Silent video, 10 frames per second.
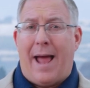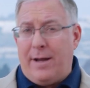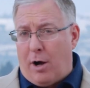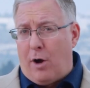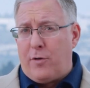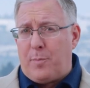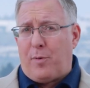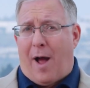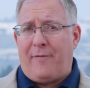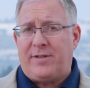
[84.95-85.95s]
and other
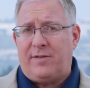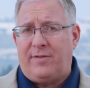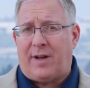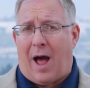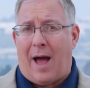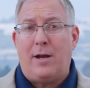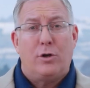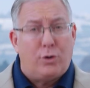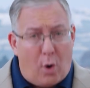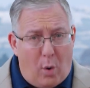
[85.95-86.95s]
prophets of God
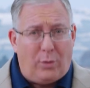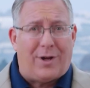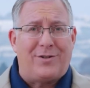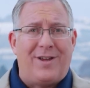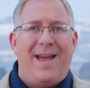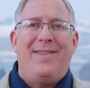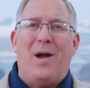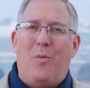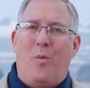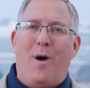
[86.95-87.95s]
told us
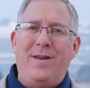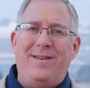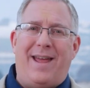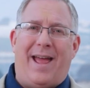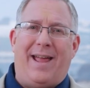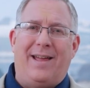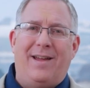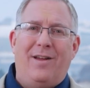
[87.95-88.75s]
that one day